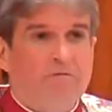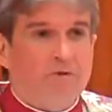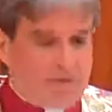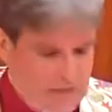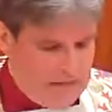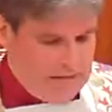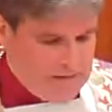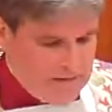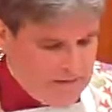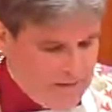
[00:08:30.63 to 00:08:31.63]
For God
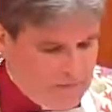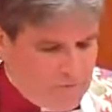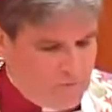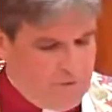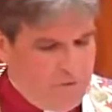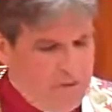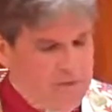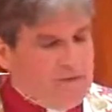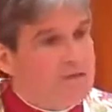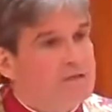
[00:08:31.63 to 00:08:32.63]

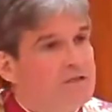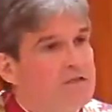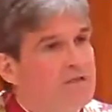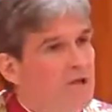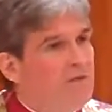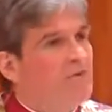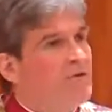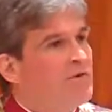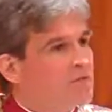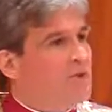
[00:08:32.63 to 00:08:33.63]
remains
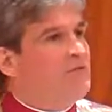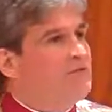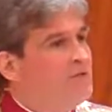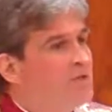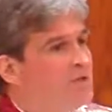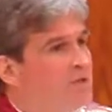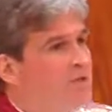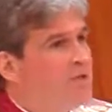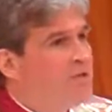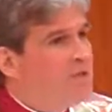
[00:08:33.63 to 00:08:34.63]
ever faithful
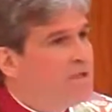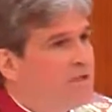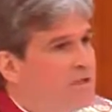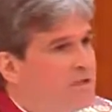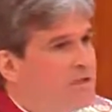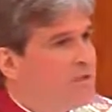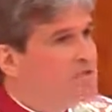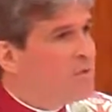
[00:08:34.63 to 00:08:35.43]
to his